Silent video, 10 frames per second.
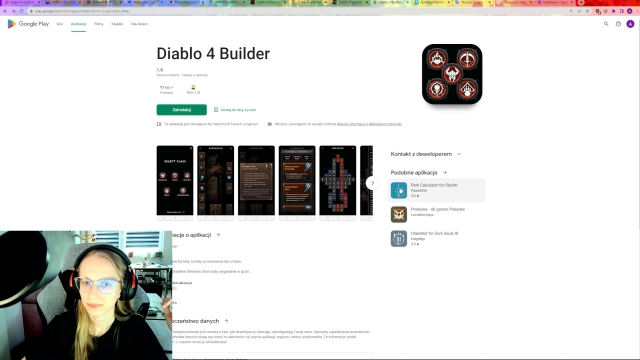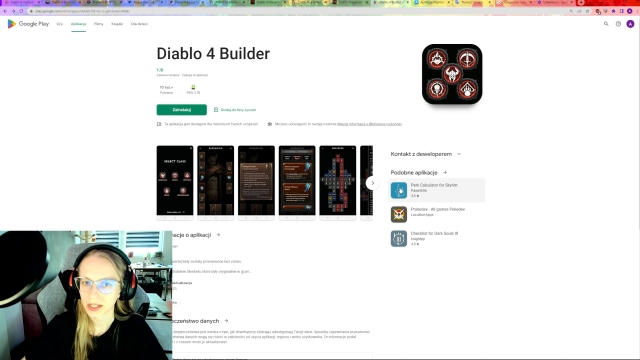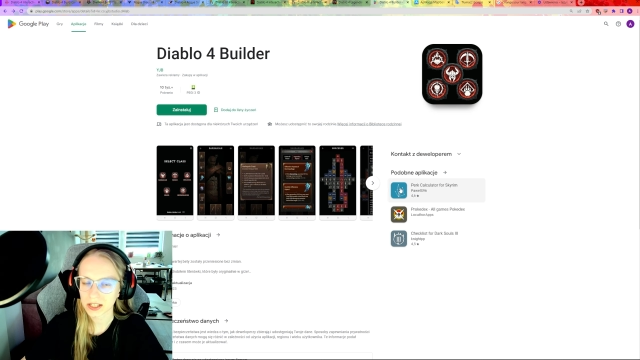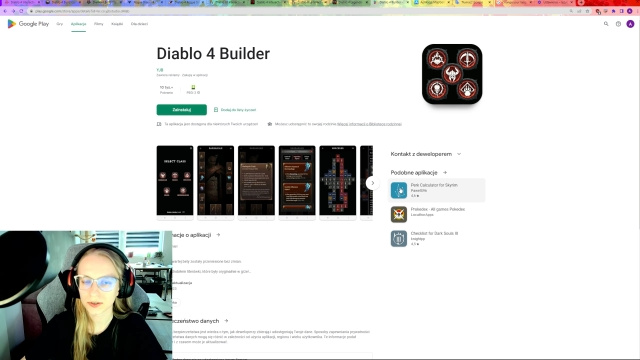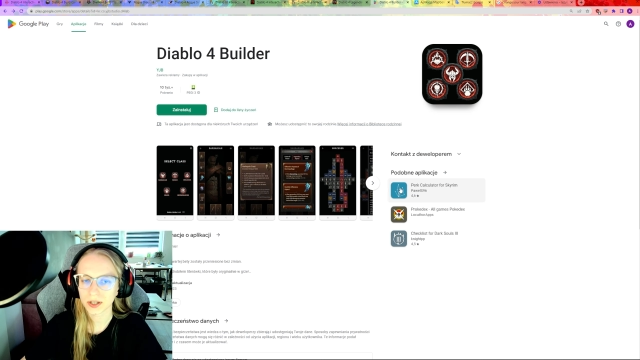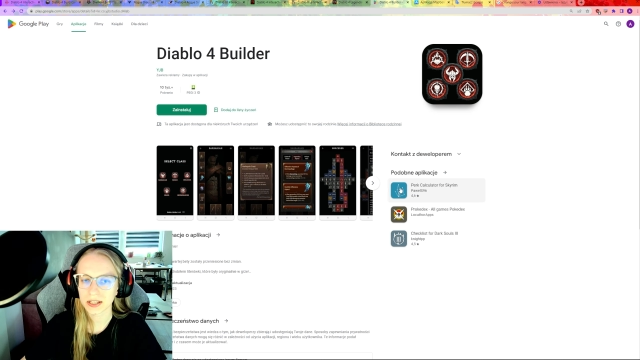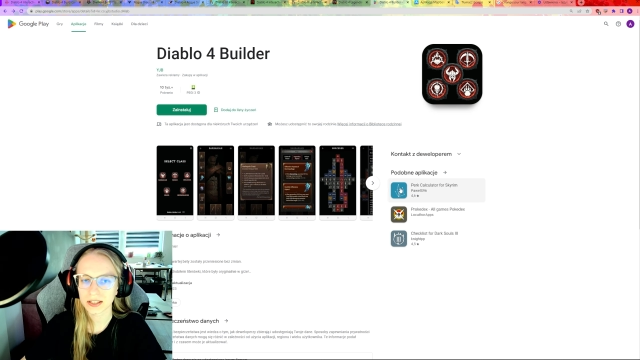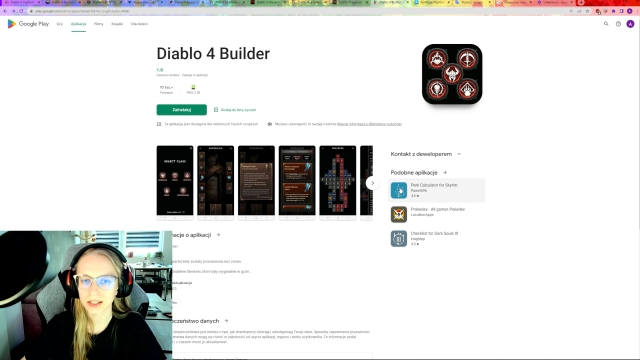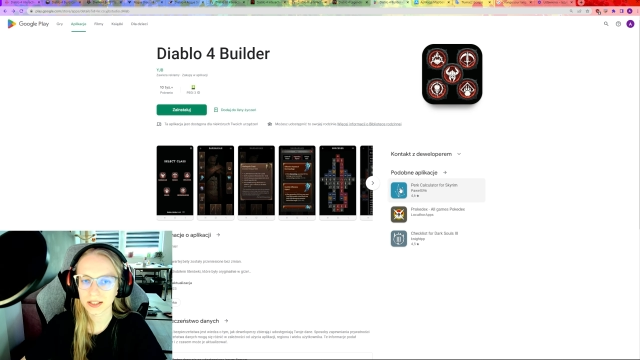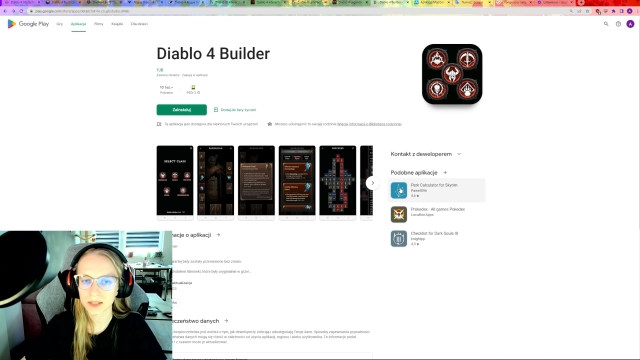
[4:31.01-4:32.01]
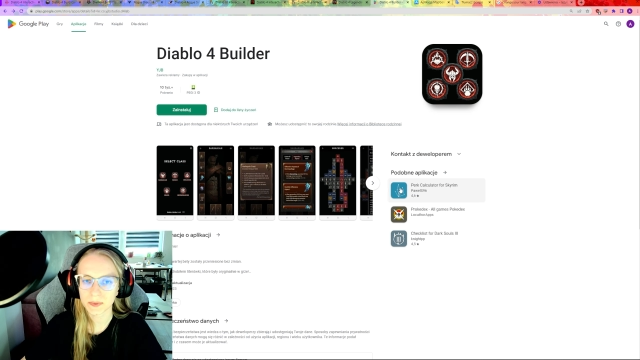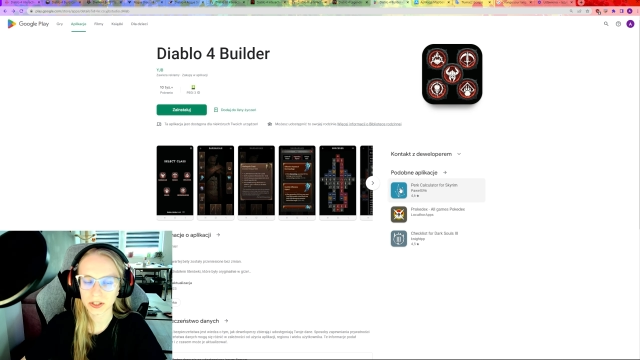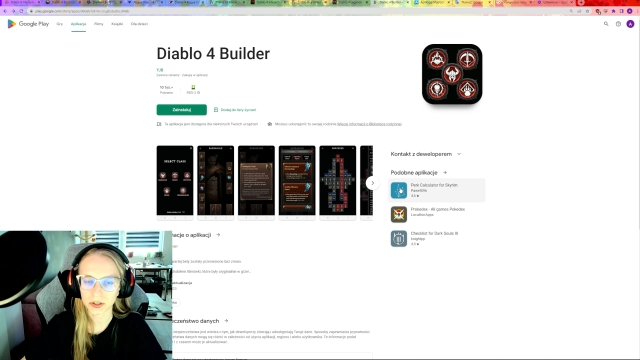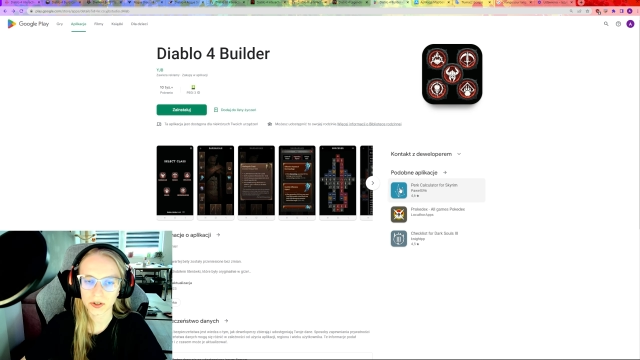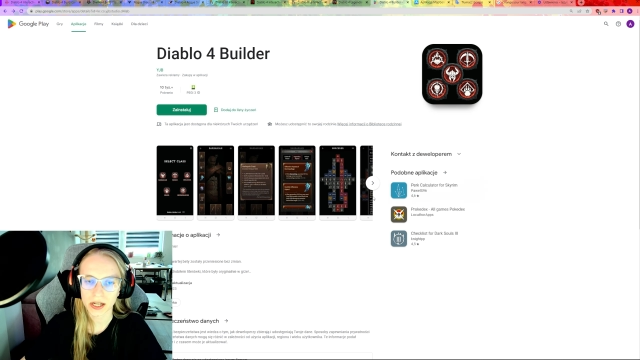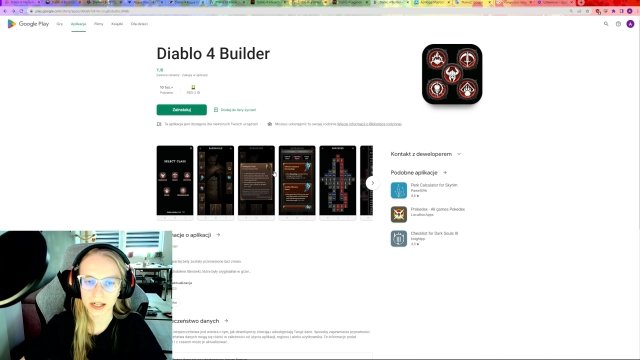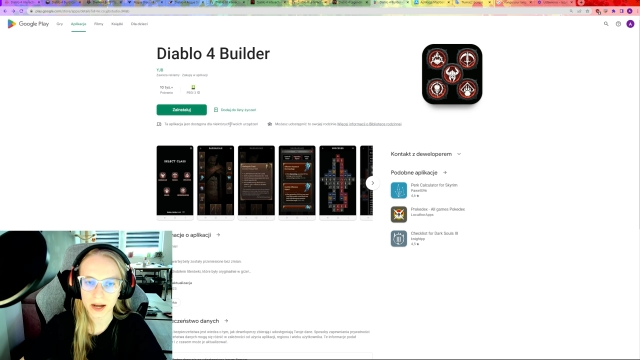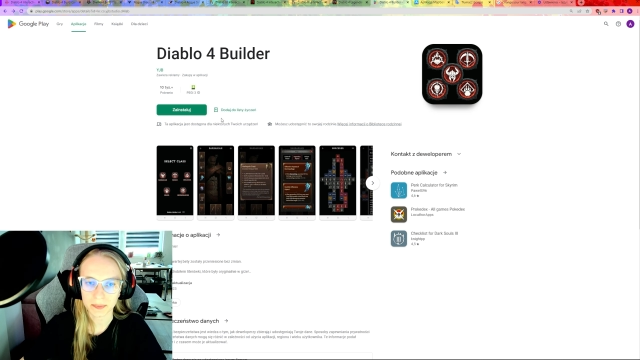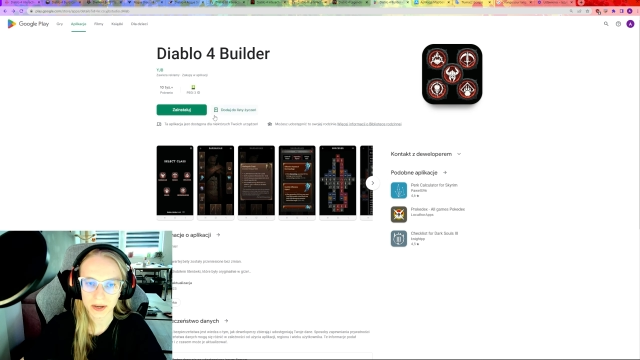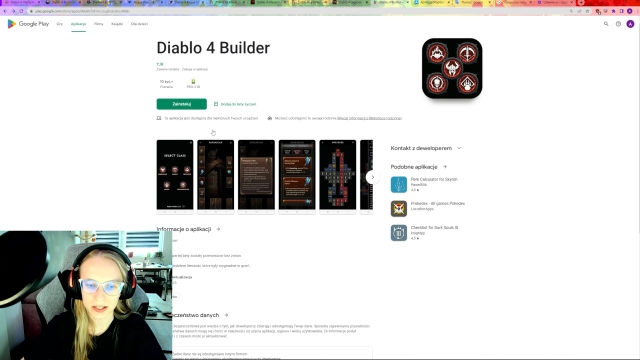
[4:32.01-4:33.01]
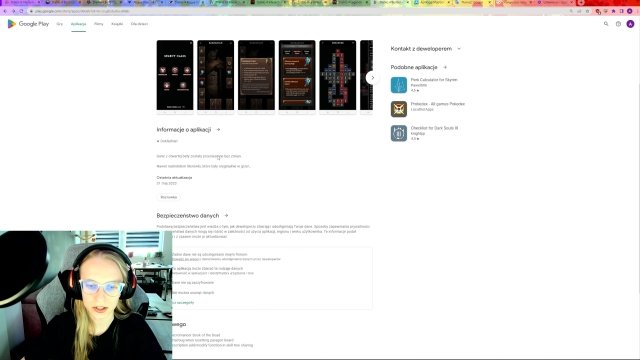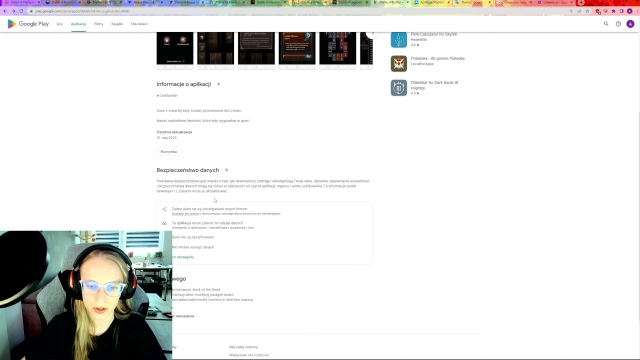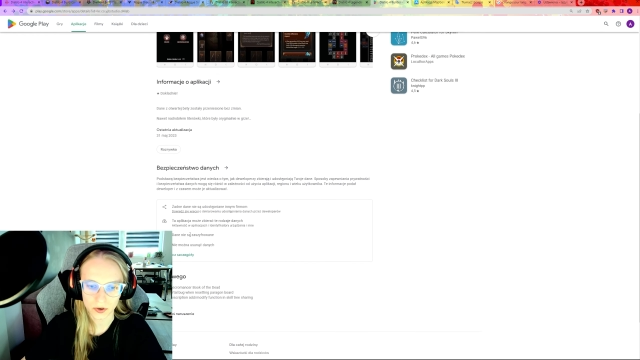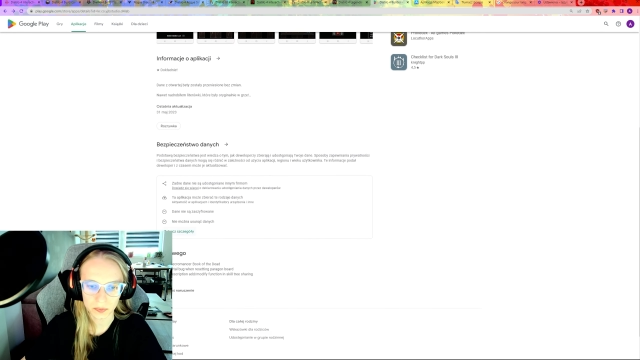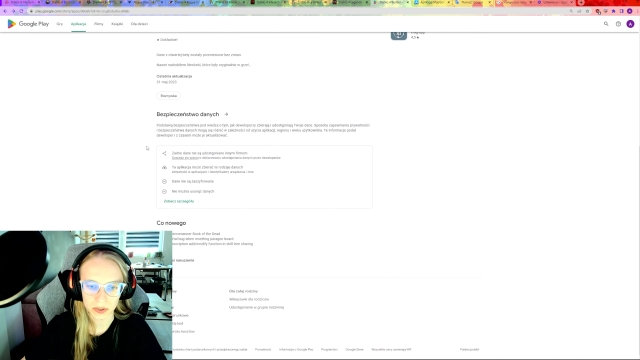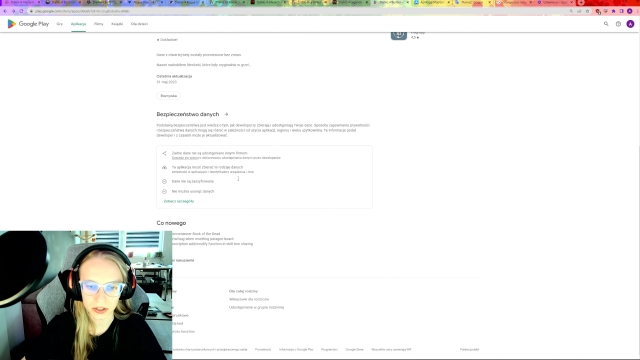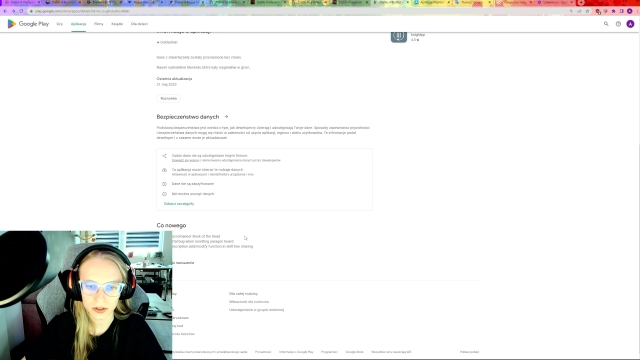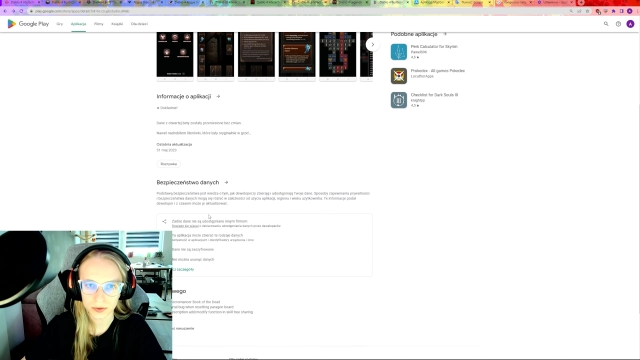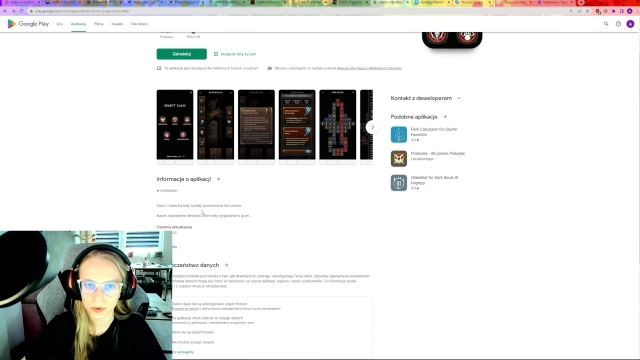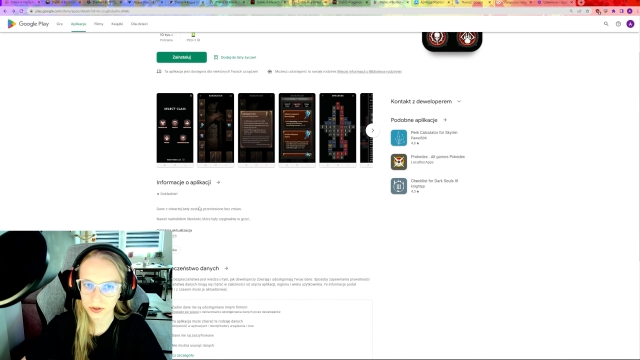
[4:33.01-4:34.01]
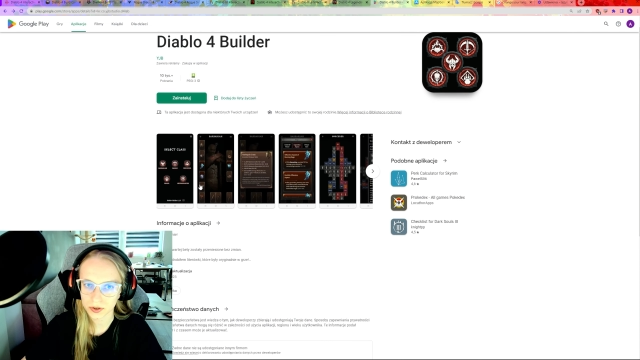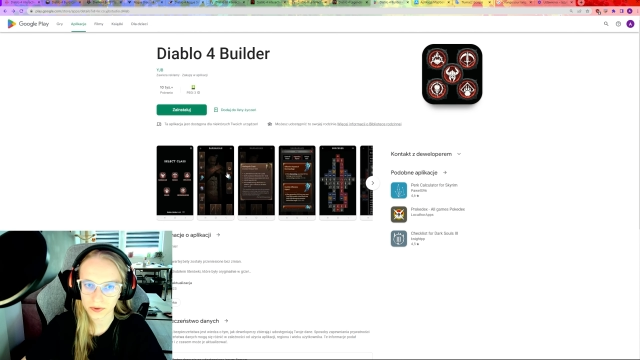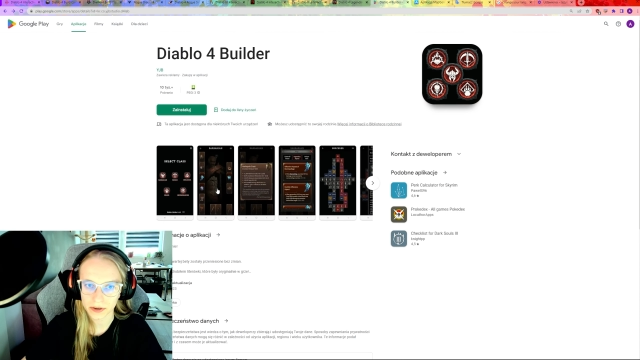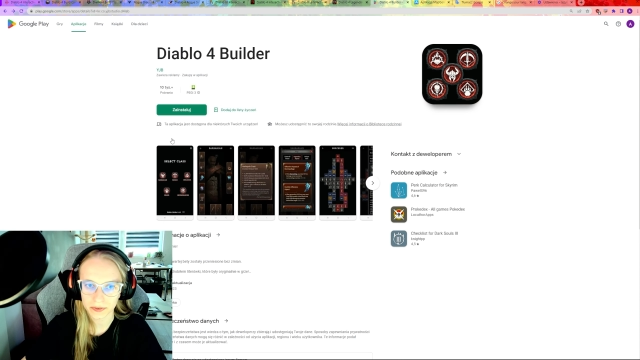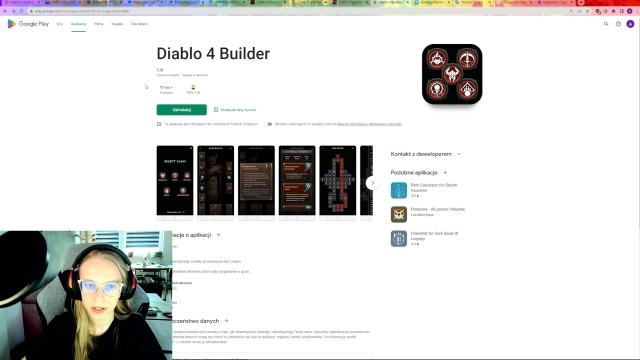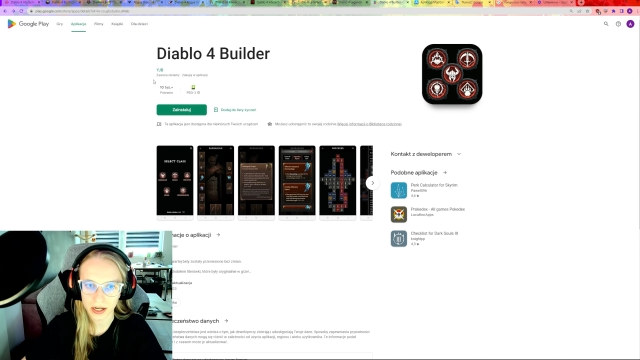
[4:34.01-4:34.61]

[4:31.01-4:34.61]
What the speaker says: As you can see, this particular app has no opinions whatsoever,